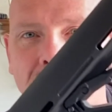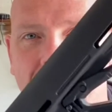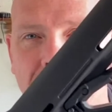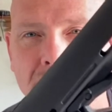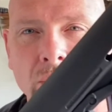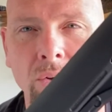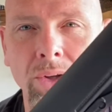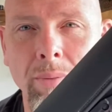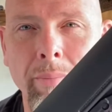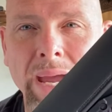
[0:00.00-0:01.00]
It's called
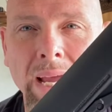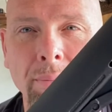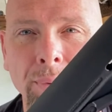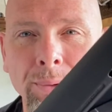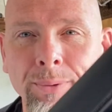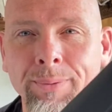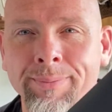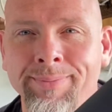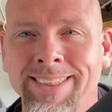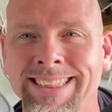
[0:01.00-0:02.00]
a Magpul.
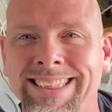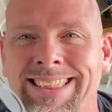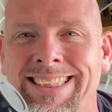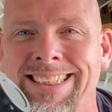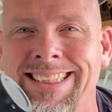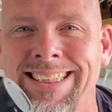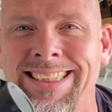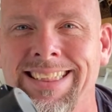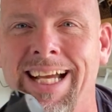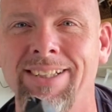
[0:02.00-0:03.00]

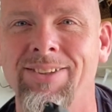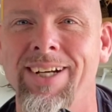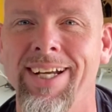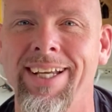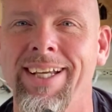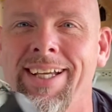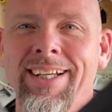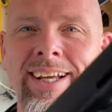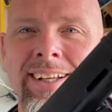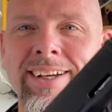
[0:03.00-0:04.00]
That's right.
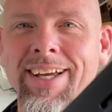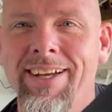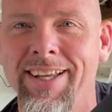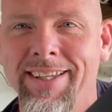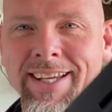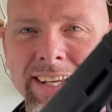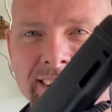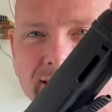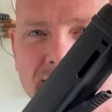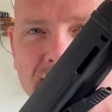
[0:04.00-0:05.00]
And look at how that thing
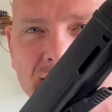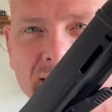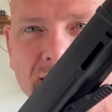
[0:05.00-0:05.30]
is not,